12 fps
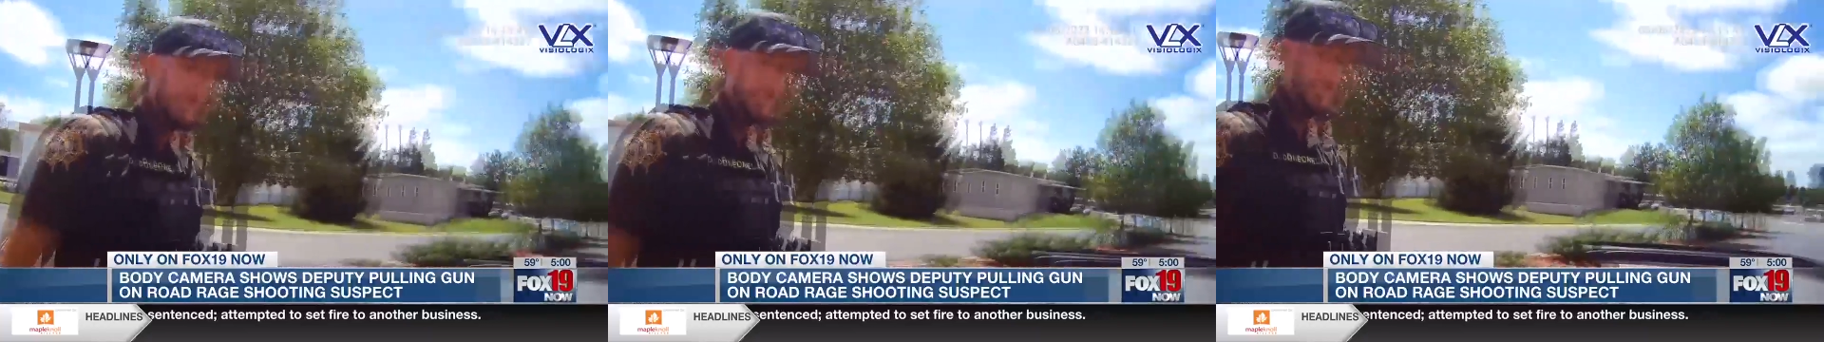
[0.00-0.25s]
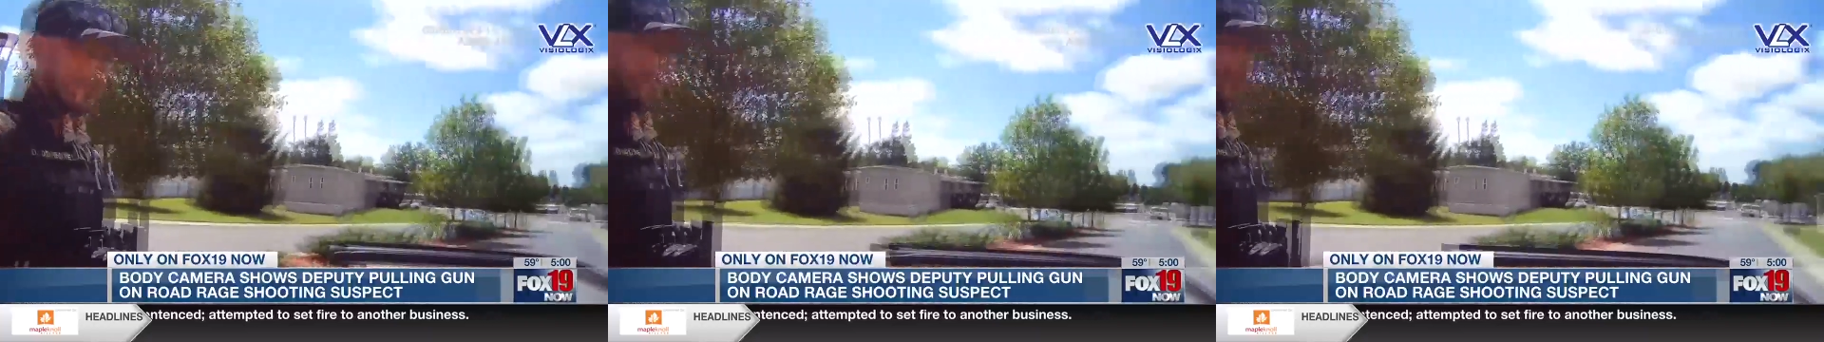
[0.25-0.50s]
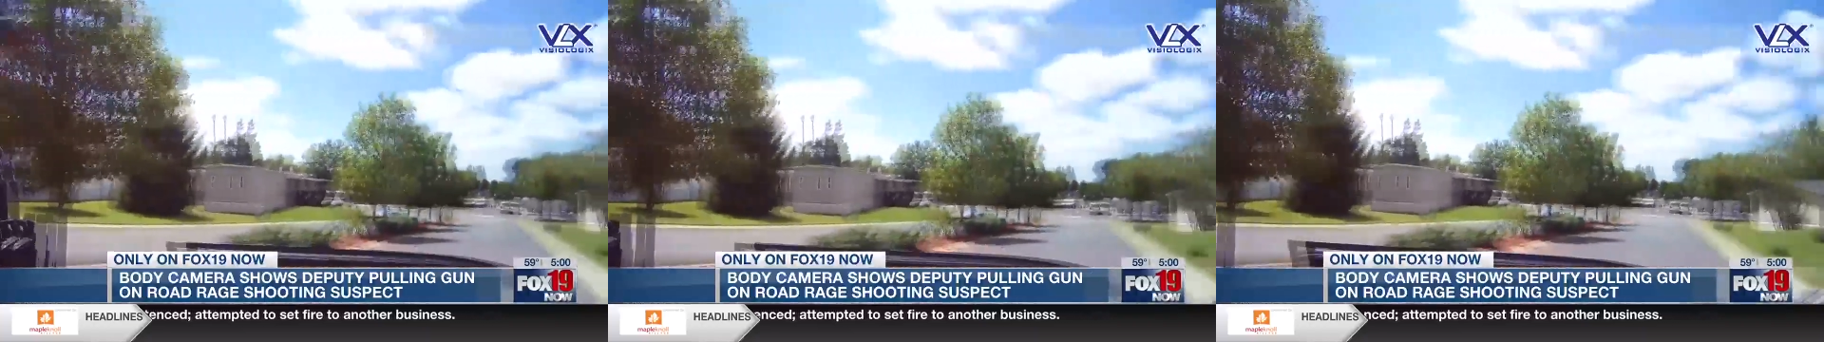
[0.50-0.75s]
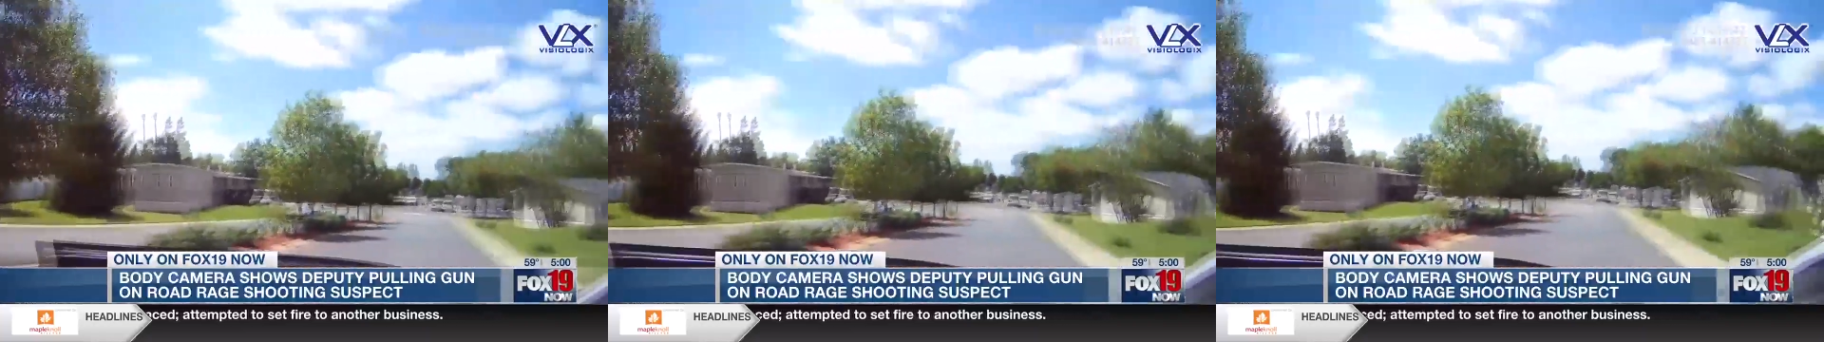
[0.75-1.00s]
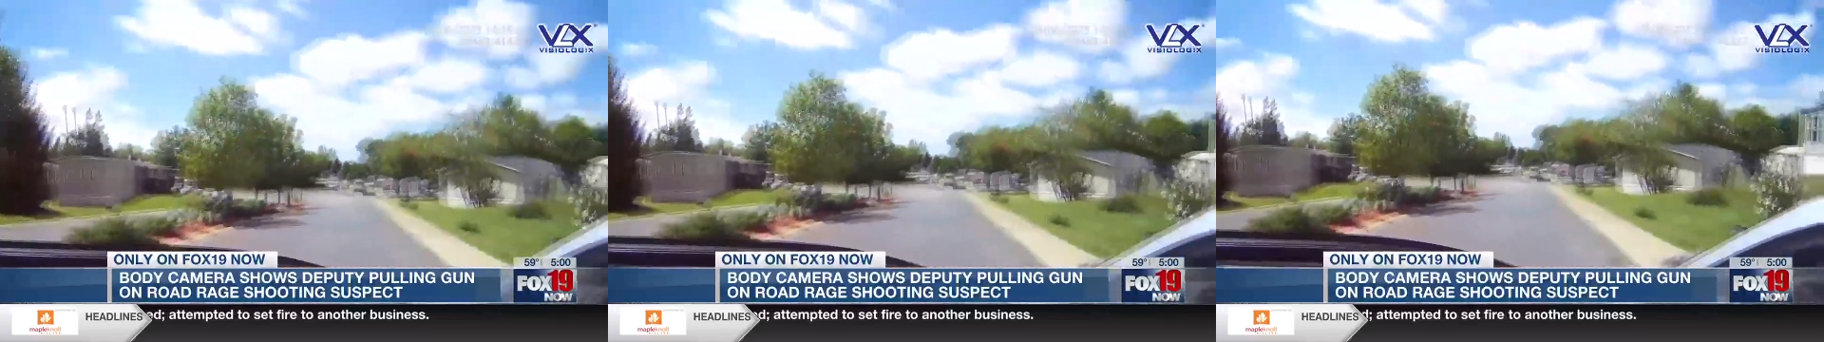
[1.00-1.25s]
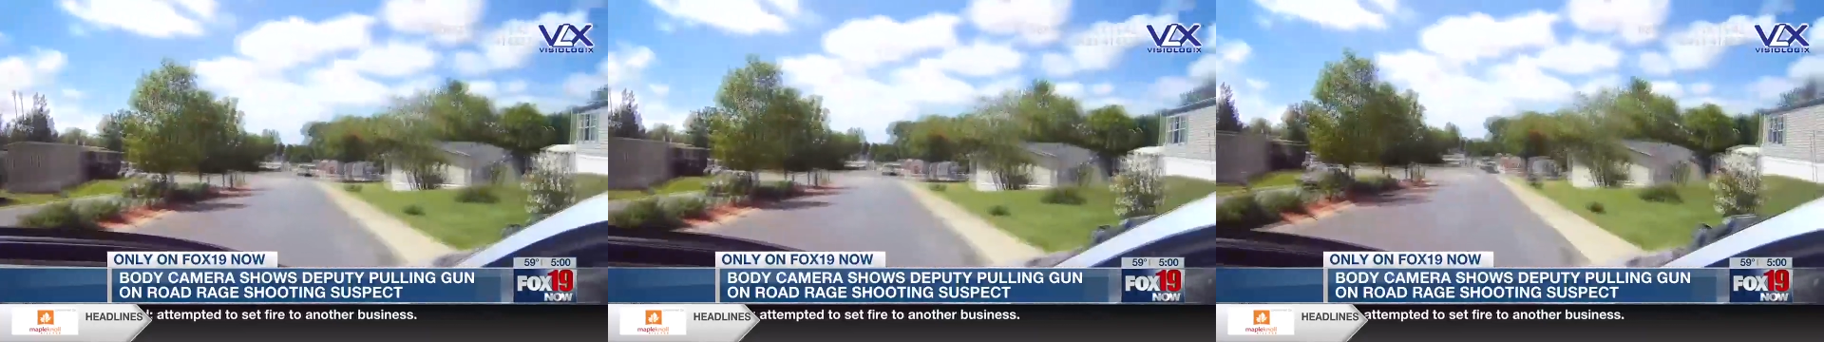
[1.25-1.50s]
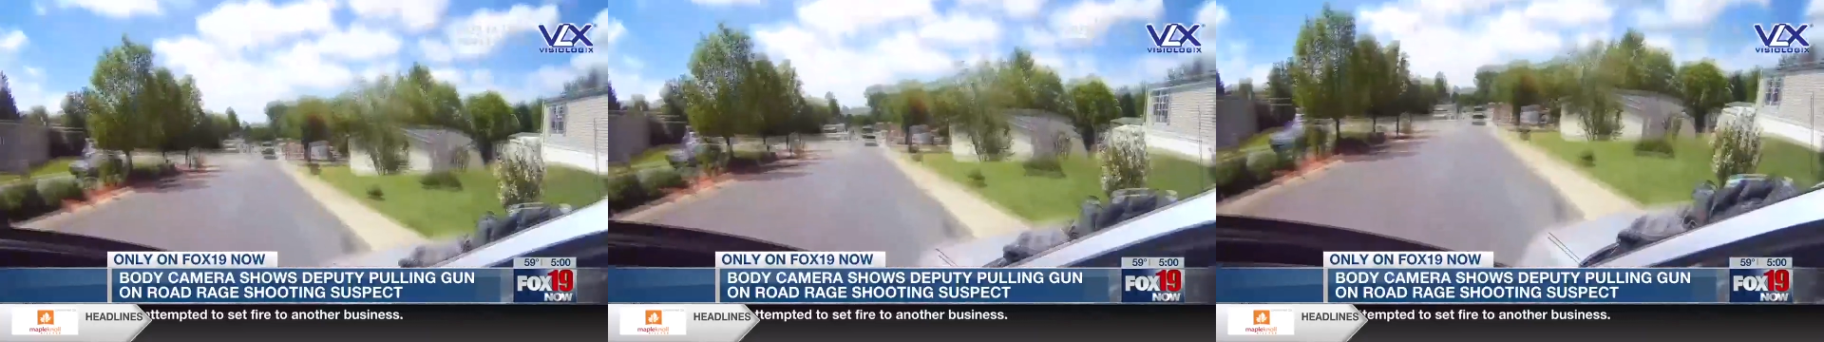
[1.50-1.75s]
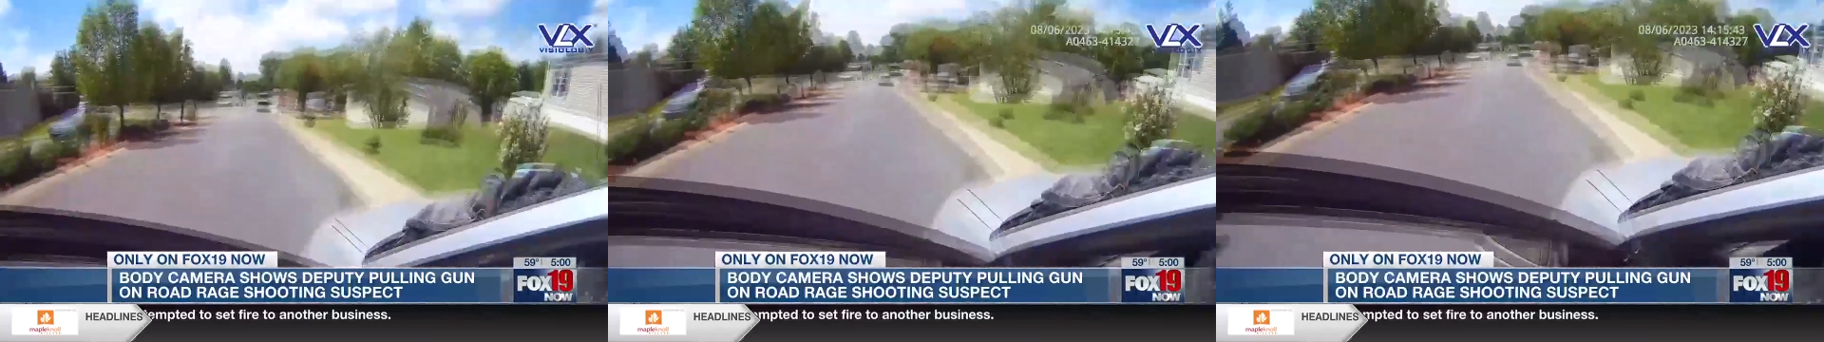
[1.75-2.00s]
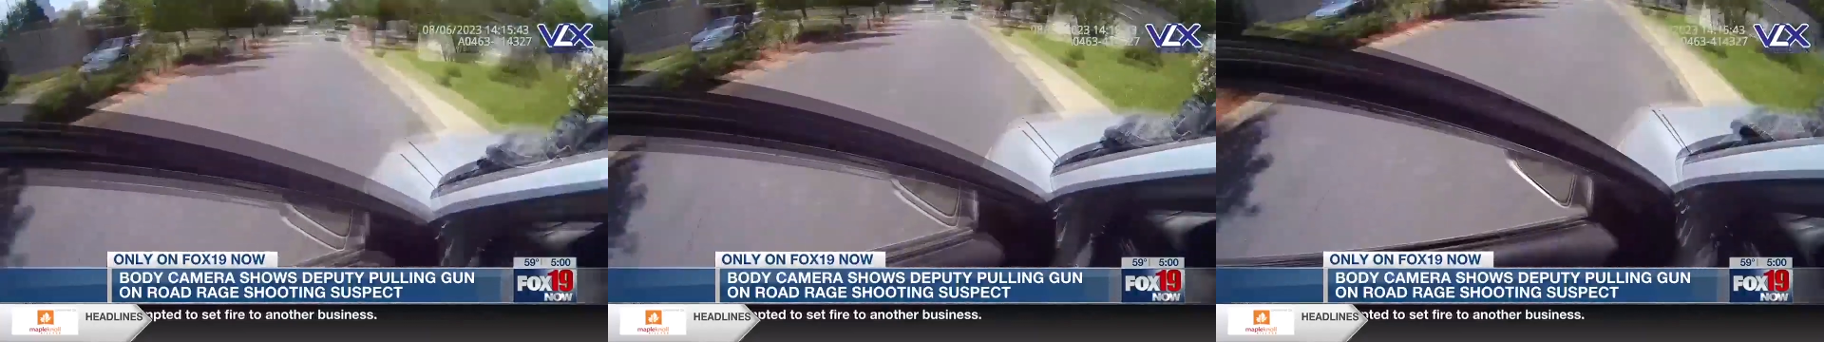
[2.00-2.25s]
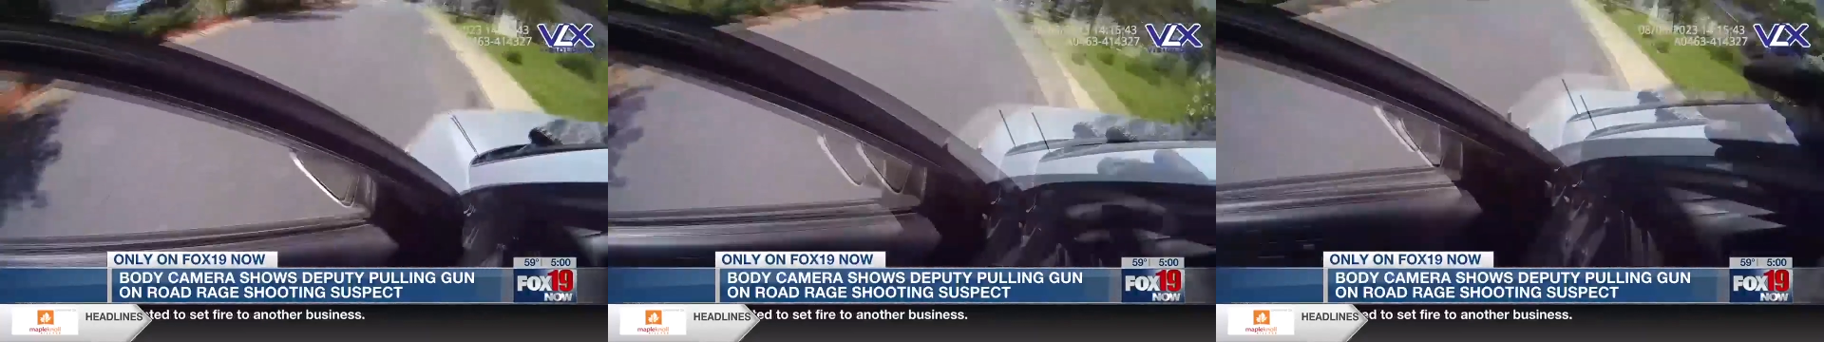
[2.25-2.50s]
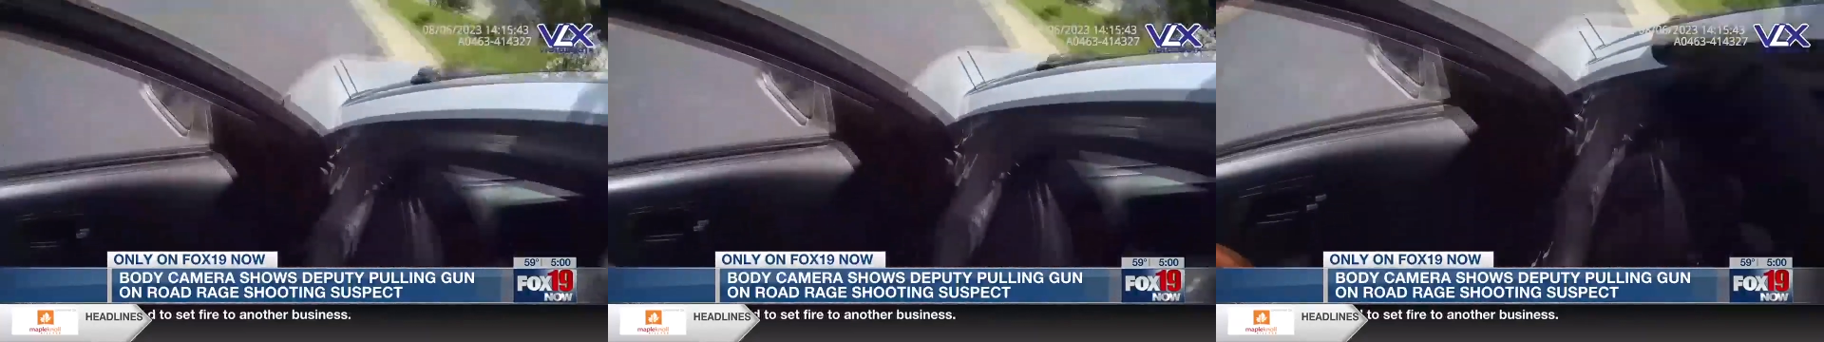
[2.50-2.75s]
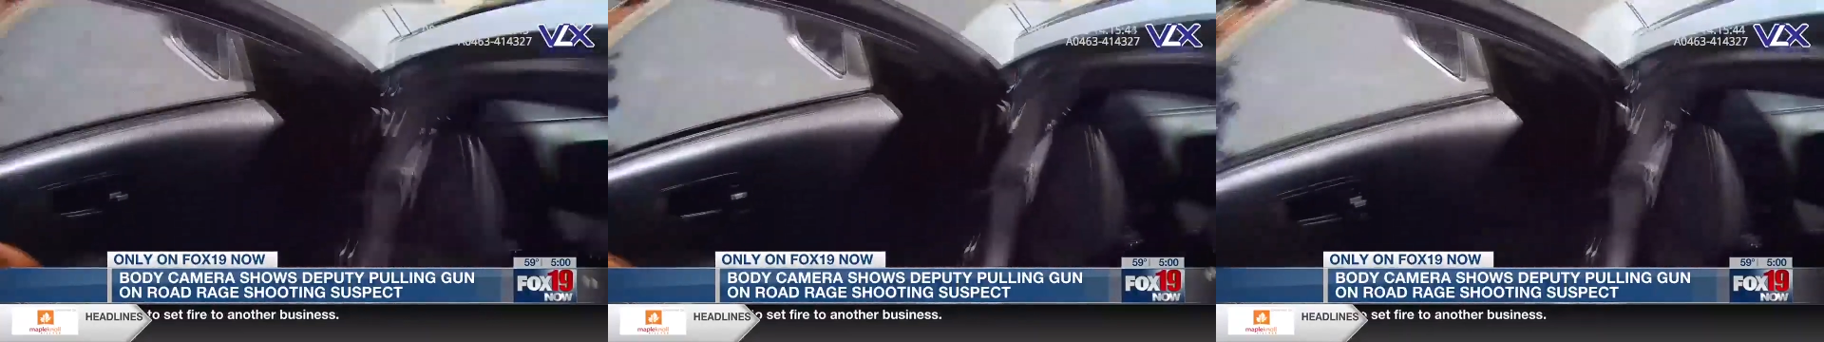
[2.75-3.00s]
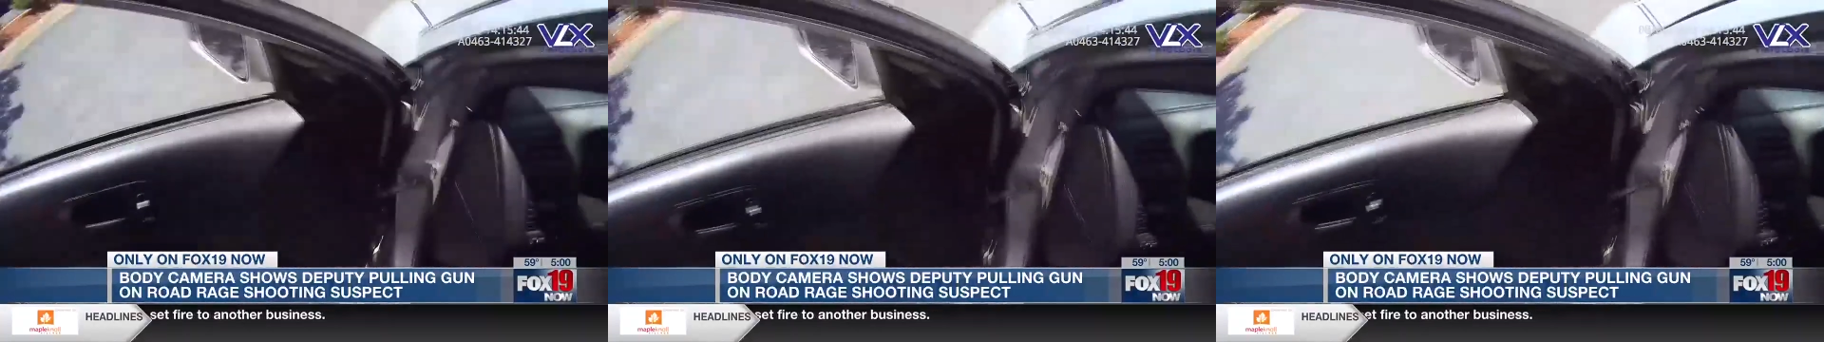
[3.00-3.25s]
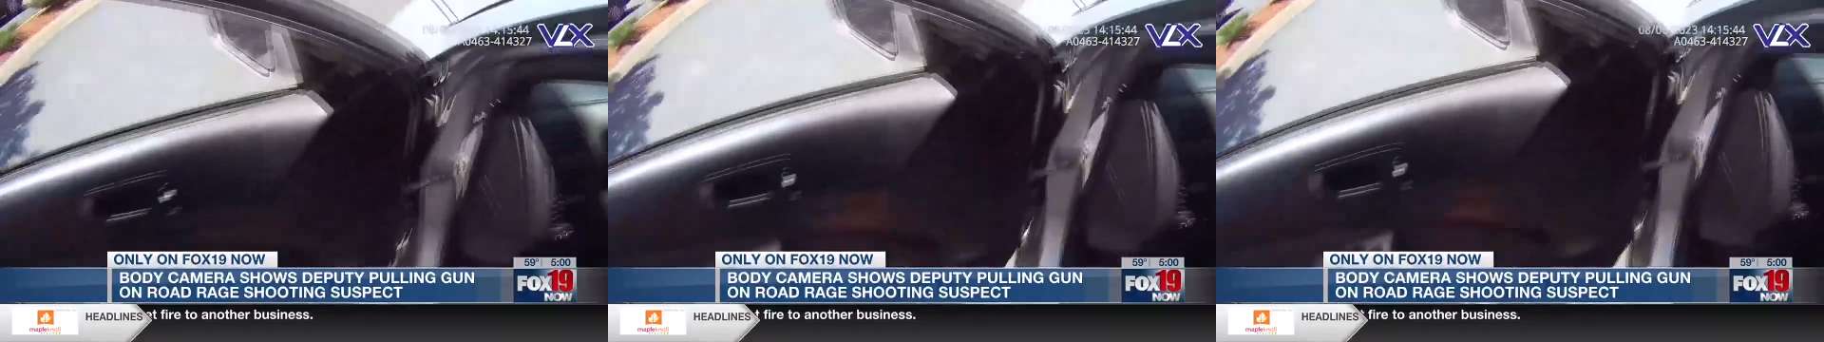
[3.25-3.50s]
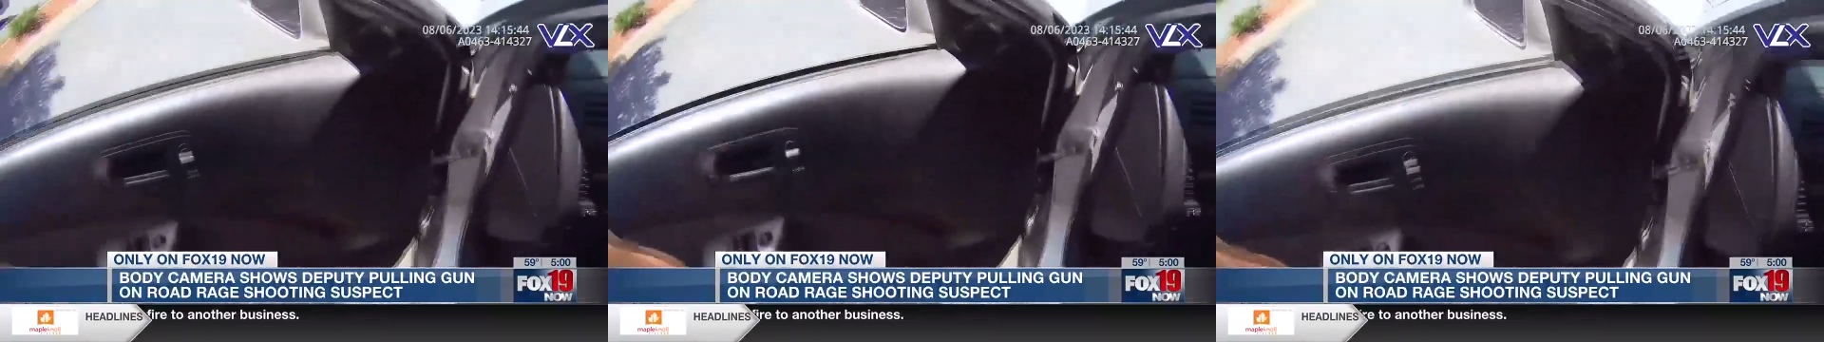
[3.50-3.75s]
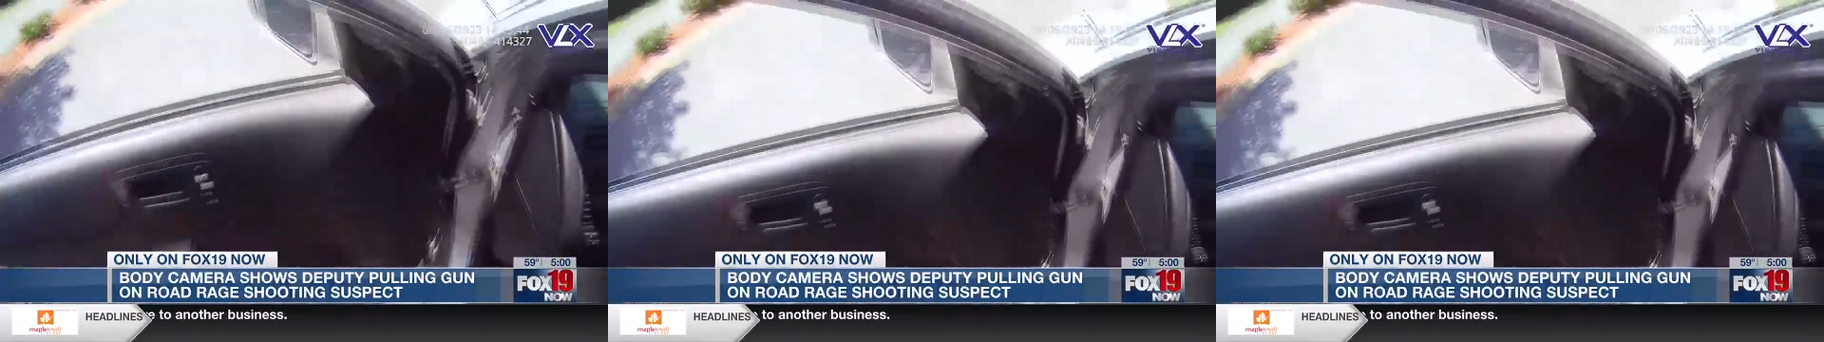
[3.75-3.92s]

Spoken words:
No face is visible, so there are no lips to read.